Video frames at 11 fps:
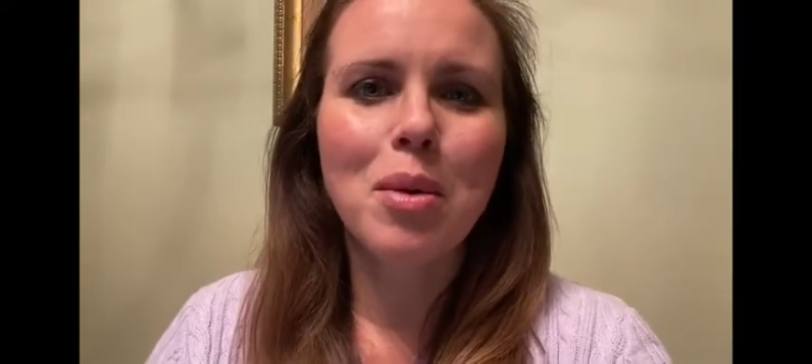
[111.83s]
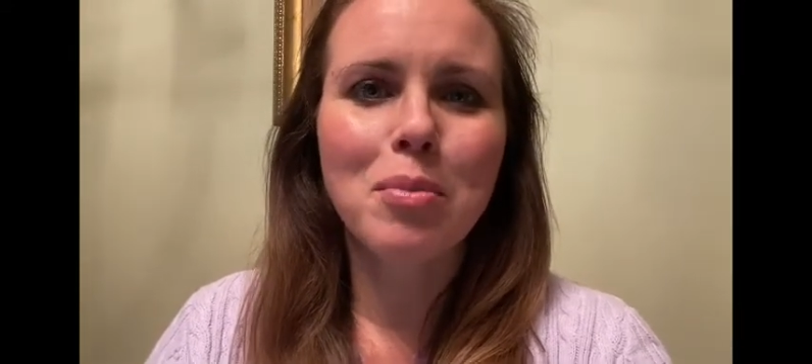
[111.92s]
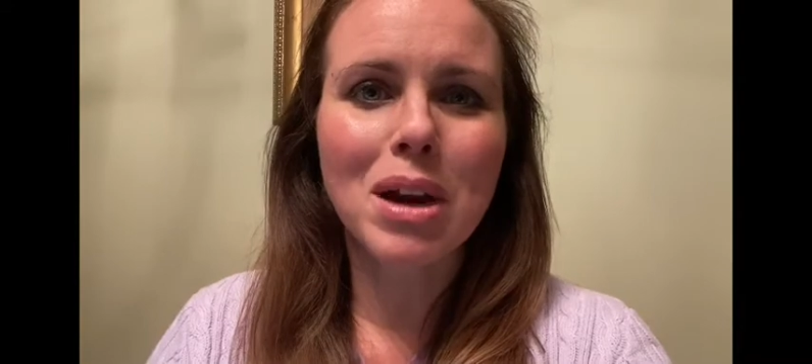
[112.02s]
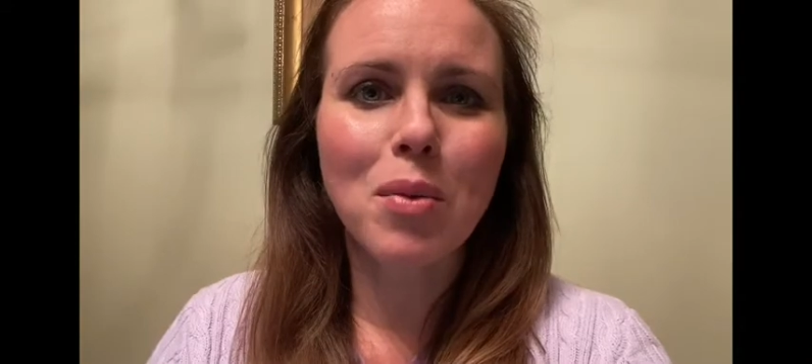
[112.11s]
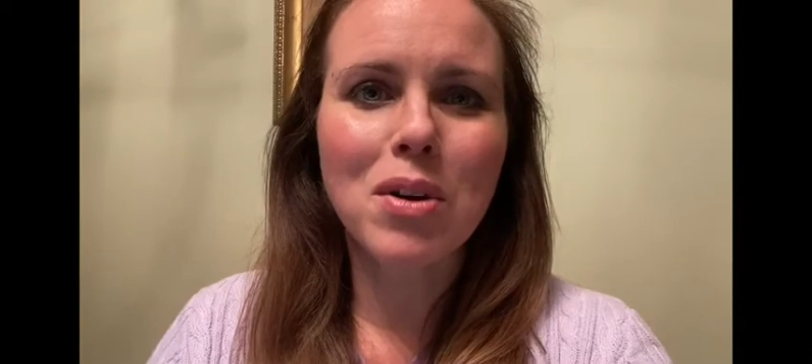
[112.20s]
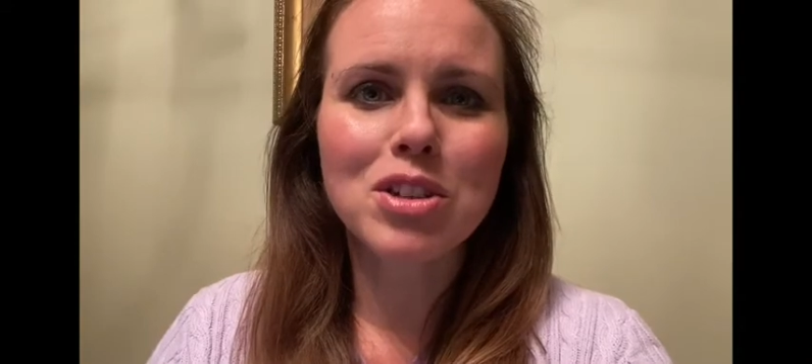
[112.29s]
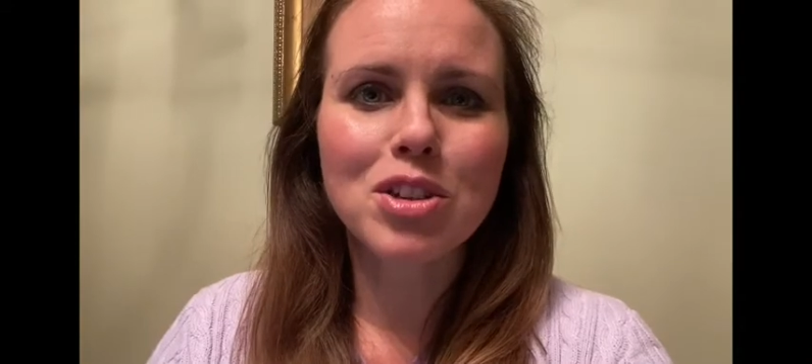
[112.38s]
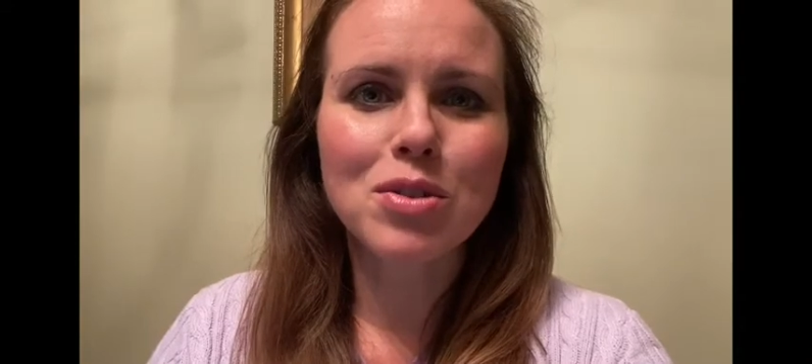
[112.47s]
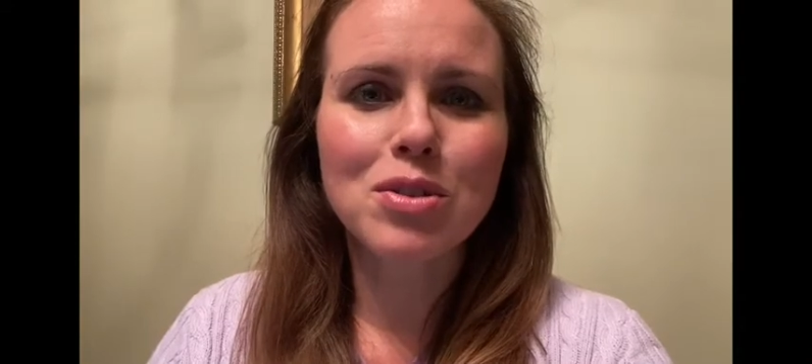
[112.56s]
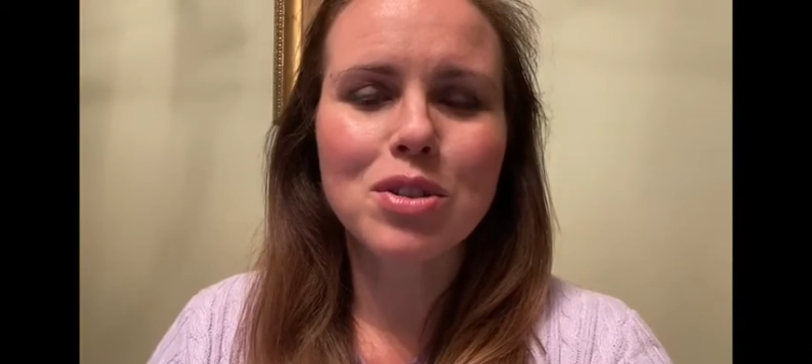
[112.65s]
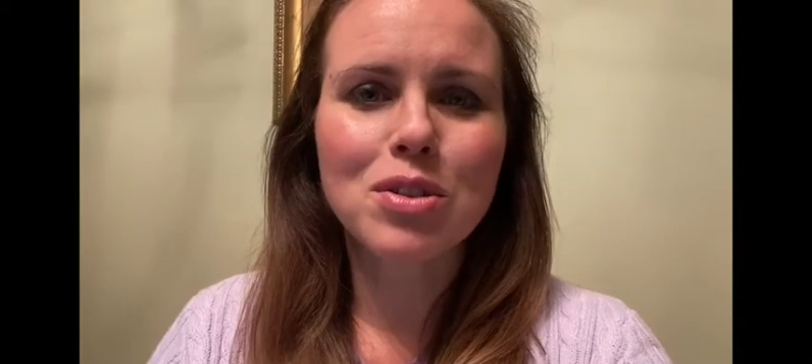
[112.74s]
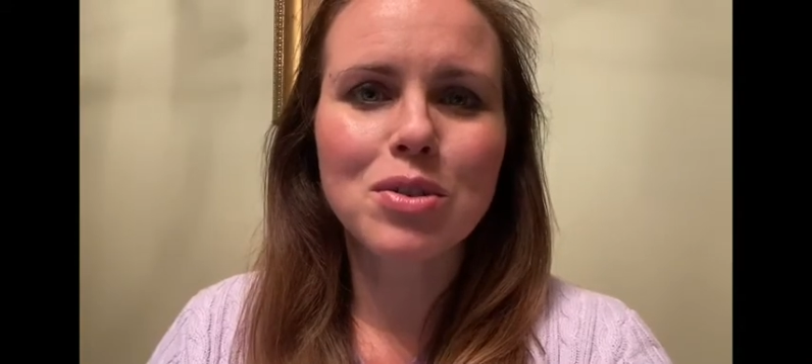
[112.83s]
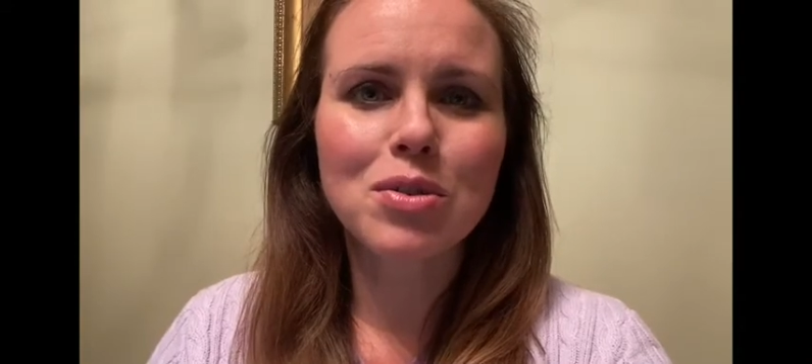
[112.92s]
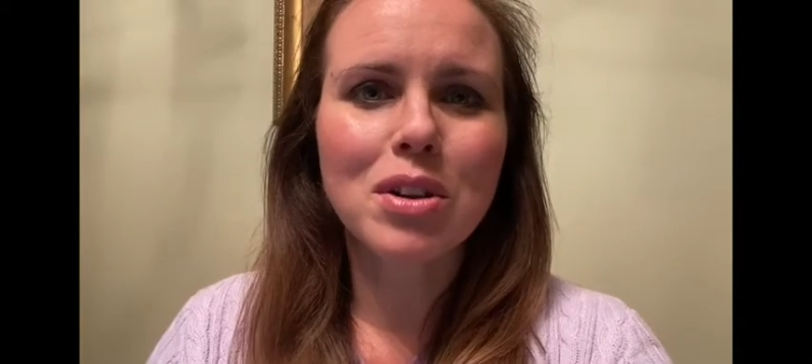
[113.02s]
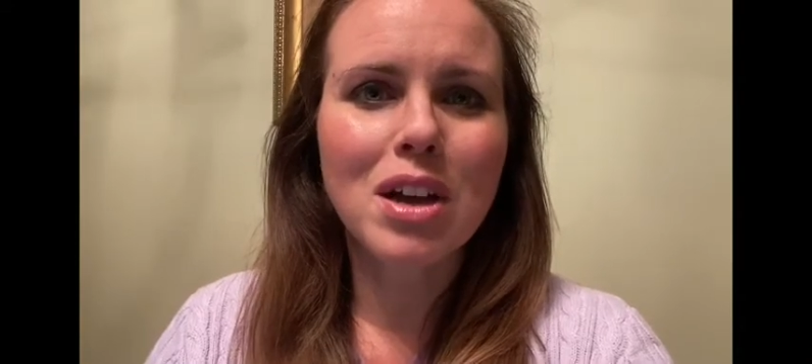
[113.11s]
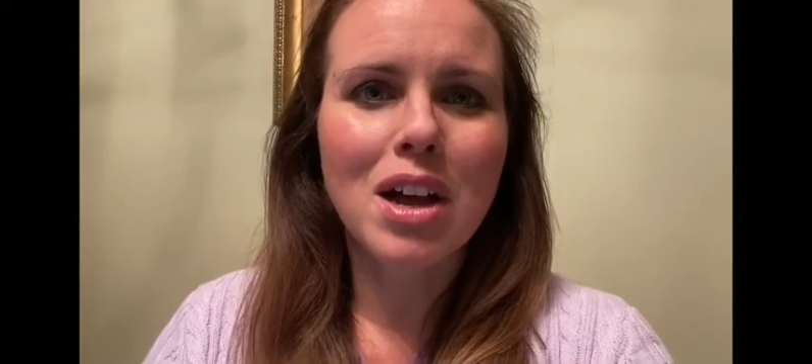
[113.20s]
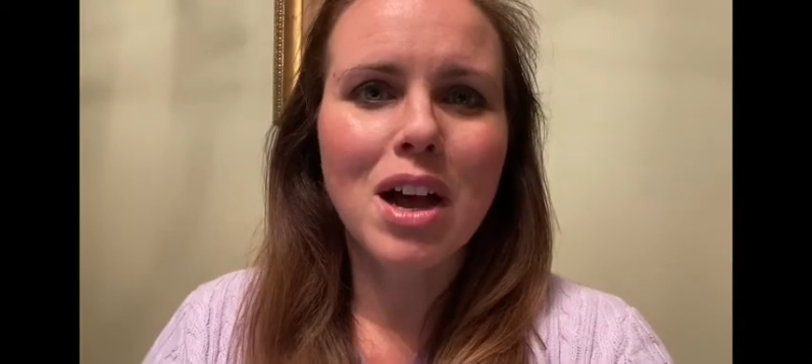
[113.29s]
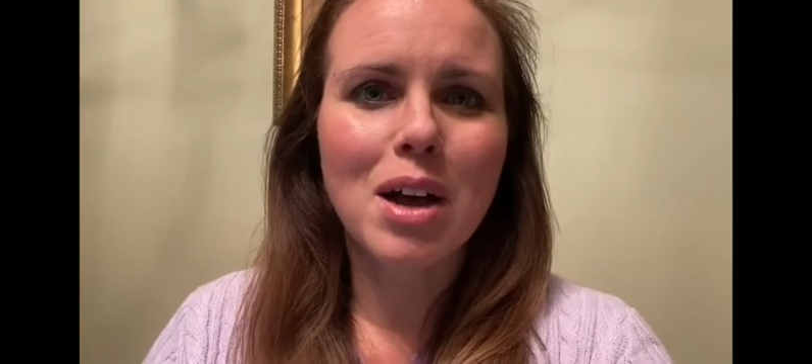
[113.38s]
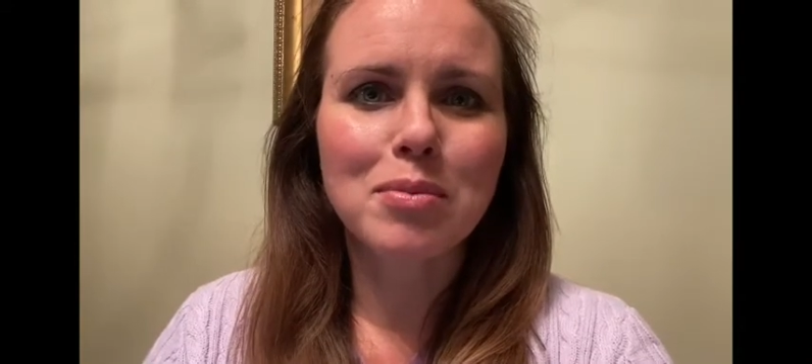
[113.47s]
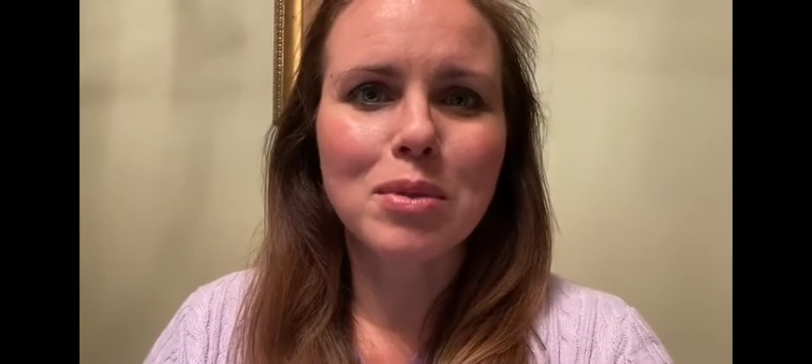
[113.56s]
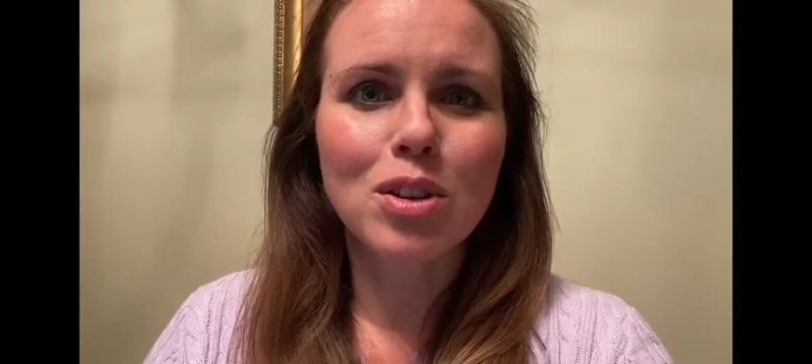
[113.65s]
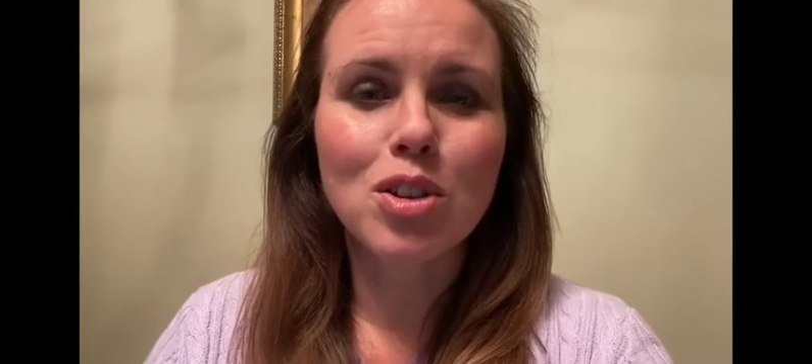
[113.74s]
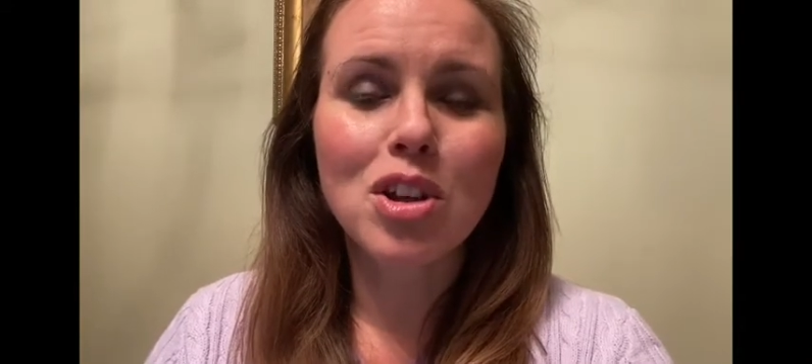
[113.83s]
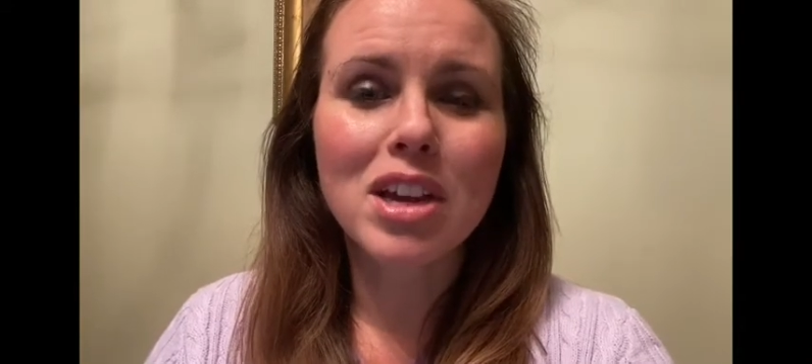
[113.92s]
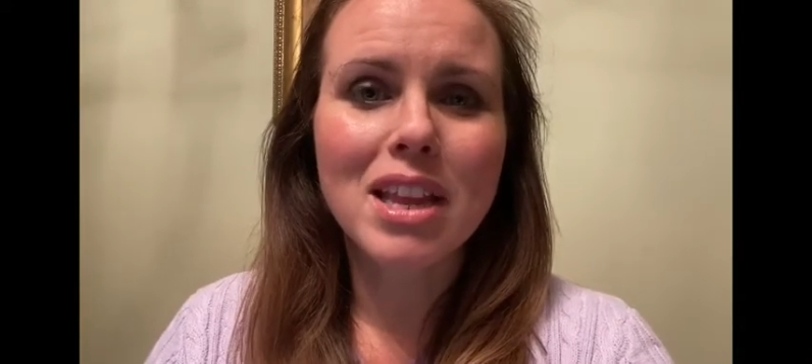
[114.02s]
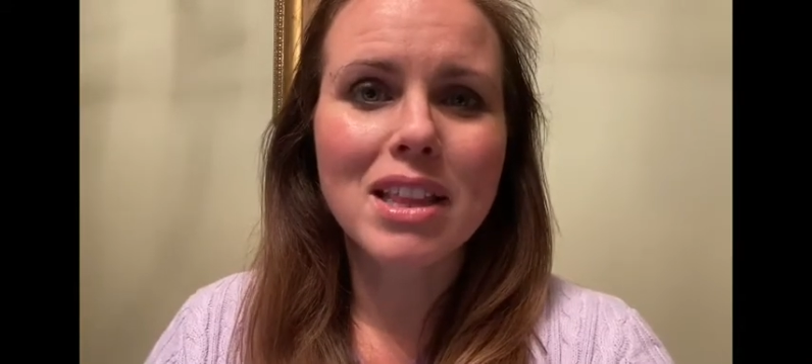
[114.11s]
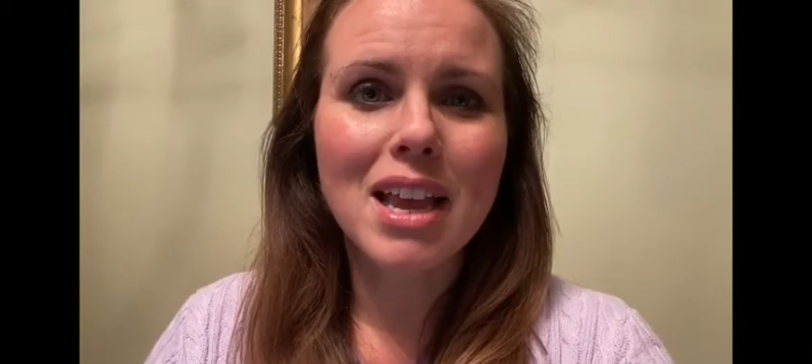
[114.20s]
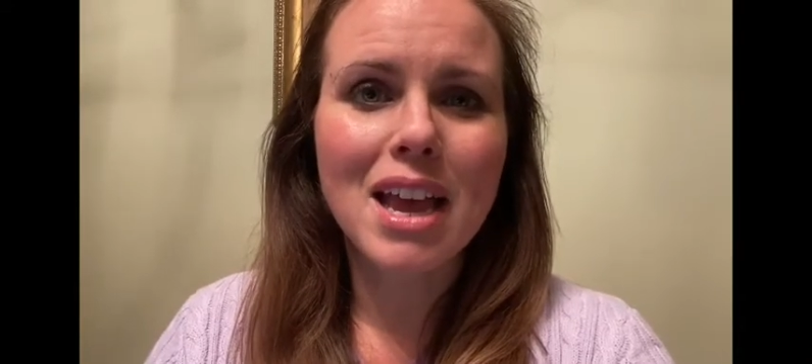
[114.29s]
but I want you to um, look at,